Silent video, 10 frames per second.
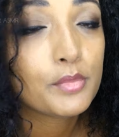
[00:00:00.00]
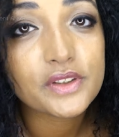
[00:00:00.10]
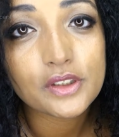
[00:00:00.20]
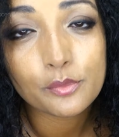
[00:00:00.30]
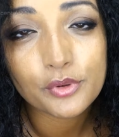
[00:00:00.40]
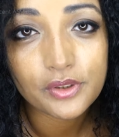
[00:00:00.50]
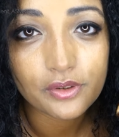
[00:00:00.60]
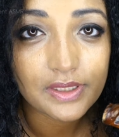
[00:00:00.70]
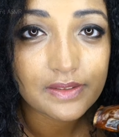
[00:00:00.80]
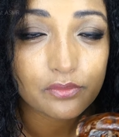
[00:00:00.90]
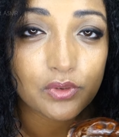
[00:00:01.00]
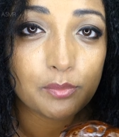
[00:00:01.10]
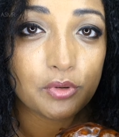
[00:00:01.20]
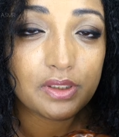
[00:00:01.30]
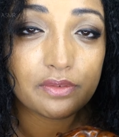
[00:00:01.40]
bottle opener, that's
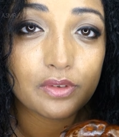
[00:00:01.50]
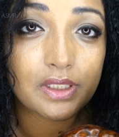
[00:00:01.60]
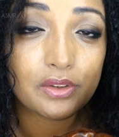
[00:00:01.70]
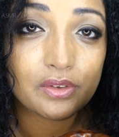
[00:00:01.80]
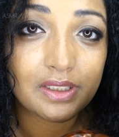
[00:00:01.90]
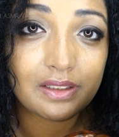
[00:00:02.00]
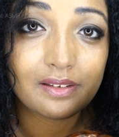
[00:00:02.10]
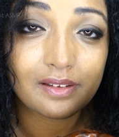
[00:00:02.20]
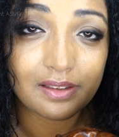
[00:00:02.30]
very beautiful and unique.